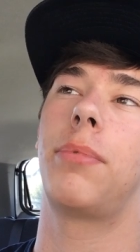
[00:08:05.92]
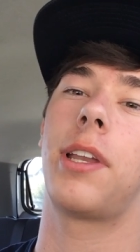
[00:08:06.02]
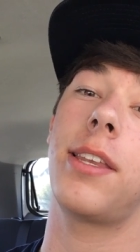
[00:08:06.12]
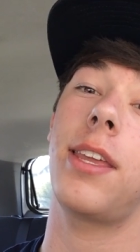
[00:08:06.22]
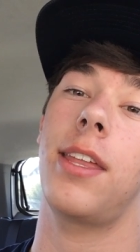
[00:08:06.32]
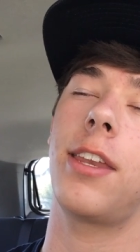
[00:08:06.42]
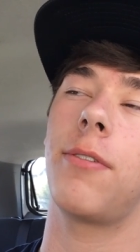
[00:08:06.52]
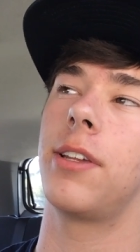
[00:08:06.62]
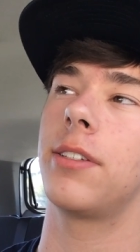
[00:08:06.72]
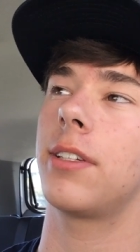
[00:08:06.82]
but I did
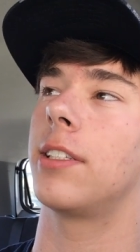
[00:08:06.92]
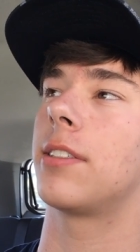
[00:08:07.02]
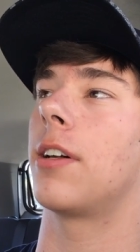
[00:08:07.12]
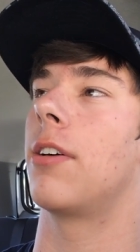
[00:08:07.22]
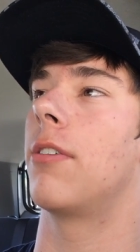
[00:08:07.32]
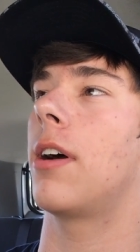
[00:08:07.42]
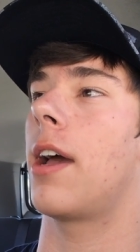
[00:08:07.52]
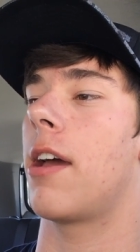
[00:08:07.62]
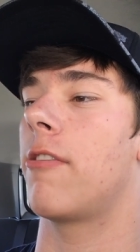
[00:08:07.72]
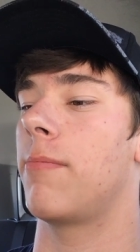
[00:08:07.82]
anyways, and so I
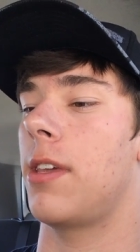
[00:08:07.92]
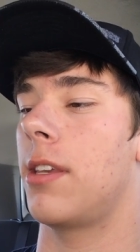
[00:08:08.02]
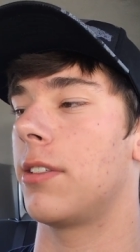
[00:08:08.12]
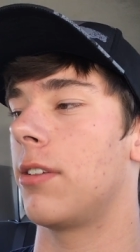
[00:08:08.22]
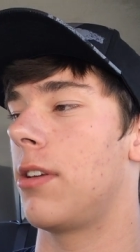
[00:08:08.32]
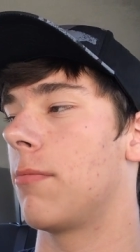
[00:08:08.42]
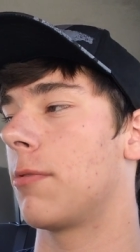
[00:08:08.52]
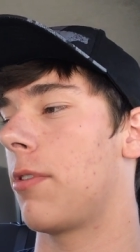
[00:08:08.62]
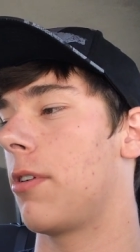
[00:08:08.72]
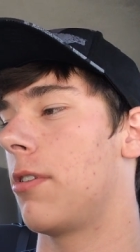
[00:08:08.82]
have me and Estonium's
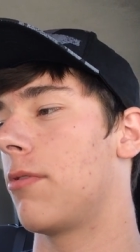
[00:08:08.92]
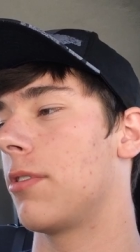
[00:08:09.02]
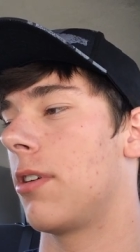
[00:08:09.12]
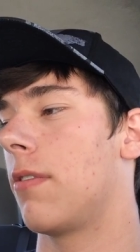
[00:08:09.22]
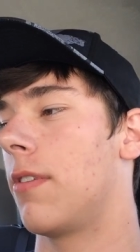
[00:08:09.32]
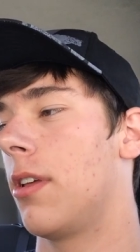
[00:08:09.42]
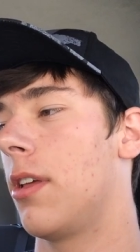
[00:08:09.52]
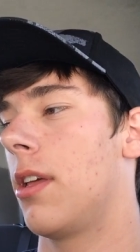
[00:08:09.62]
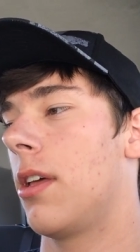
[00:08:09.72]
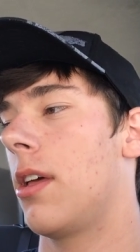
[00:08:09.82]
pre-orders reserved,
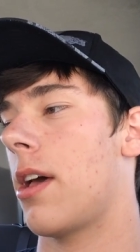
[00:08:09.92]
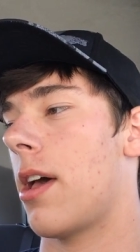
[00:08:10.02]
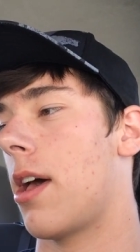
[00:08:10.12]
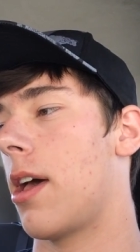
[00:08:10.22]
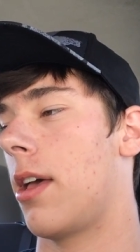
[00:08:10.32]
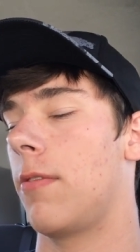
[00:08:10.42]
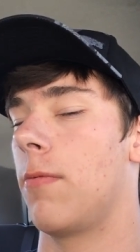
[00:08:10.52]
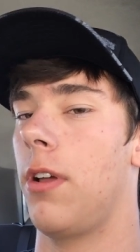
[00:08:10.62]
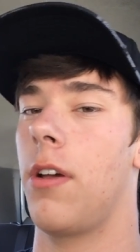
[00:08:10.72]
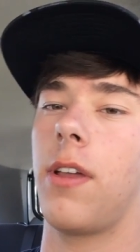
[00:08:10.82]
uh, and
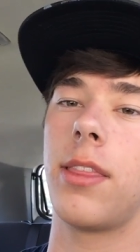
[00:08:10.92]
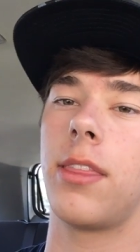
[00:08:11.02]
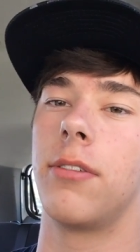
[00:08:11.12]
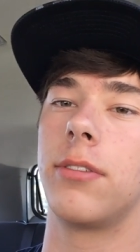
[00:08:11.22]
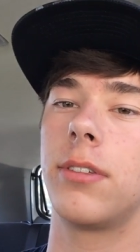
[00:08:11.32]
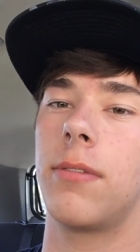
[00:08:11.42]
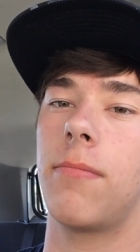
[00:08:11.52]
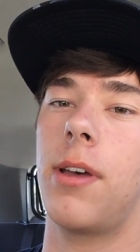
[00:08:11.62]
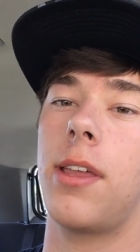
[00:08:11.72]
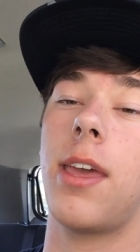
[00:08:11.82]
we'll go get those.
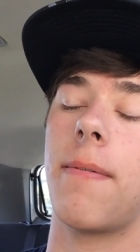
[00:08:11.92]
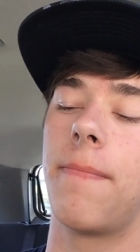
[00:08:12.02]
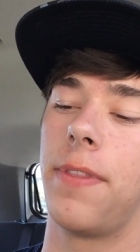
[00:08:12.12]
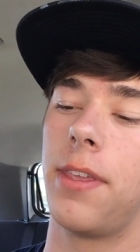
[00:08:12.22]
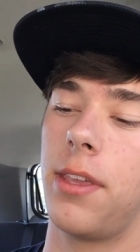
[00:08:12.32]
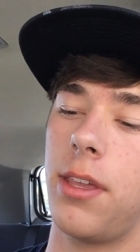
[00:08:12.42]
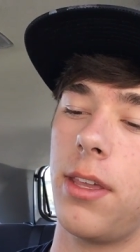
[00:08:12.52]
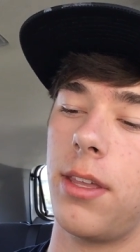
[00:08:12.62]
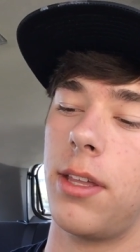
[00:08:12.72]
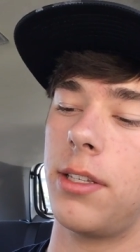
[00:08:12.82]
But yeah,
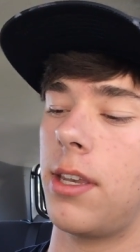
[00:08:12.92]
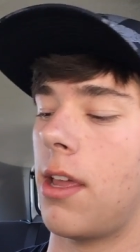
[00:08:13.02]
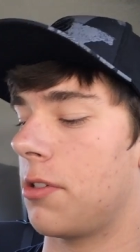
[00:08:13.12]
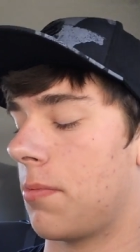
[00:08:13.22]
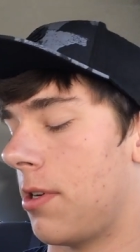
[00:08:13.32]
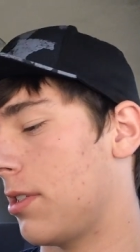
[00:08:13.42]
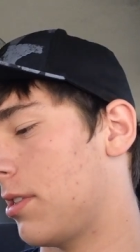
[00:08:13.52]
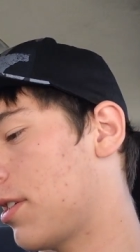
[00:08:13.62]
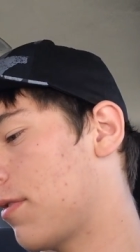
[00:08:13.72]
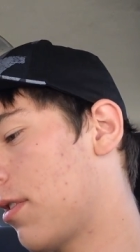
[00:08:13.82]
today was pretty
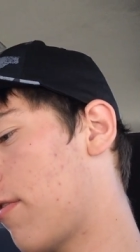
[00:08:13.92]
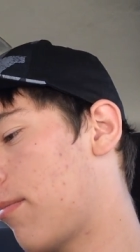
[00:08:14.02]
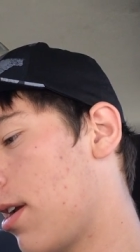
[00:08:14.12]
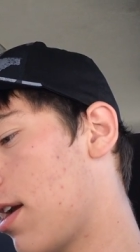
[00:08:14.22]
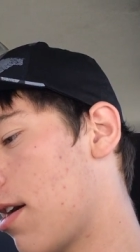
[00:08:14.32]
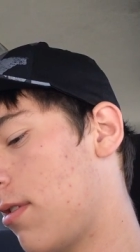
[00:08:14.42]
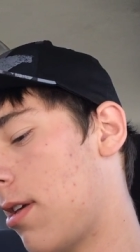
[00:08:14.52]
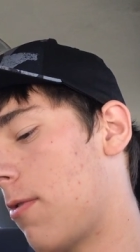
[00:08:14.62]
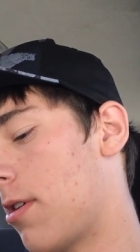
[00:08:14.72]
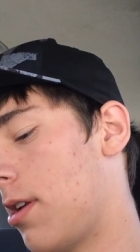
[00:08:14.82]
successful. Everybody got who they
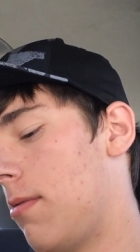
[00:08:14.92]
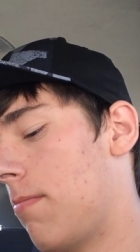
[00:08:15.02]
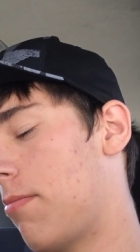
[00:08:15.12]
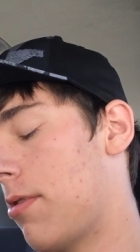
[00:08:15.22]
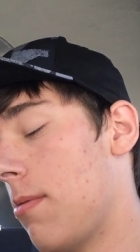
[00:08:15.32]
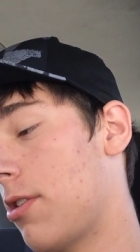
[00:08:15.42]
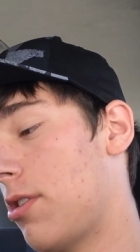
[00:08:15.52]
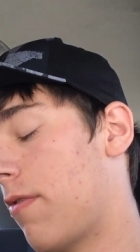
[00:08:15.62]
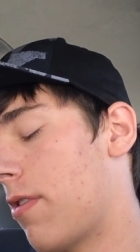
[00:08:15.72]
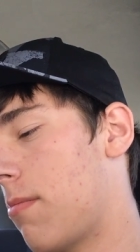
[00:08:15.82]
wanted, pretty much
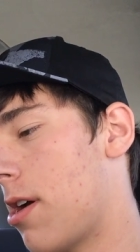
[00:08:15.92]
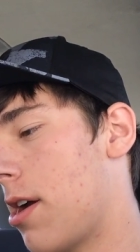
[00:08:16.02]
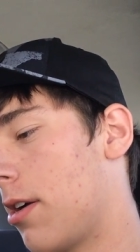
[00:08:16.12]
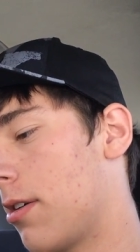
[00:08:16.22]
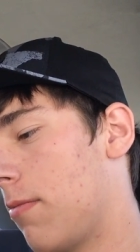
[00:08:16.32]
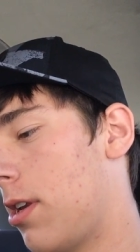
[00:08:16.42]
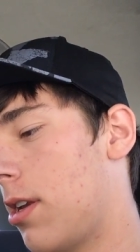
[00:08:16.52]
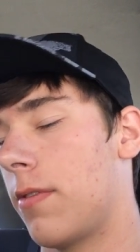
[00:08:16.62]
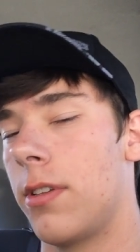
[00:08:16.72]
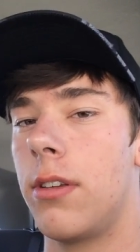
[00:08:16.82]
at Fred Meyer. We didn't
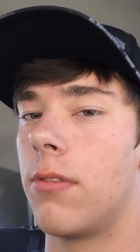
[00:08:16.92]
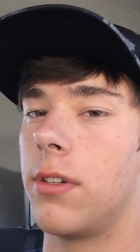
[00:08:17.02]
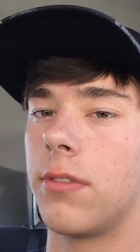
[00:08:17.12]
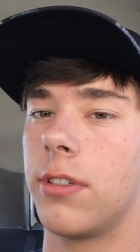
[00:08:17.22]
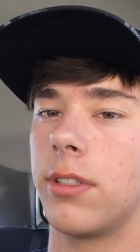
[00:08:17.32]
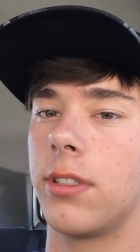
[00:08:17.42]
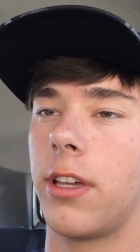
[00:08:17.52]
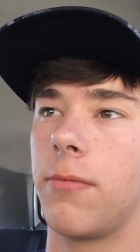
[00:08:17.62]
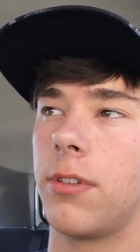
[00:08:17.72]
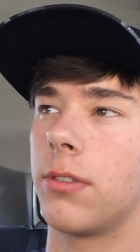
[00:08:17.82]
have to do Toys R Us this
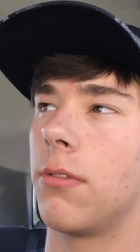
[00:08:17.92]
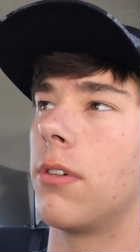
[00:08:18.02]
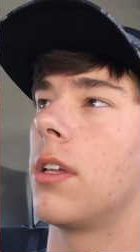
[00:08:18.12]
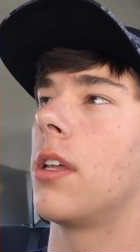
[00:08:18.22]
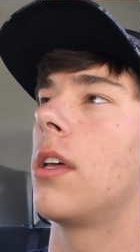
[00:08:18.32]
time, which is cool.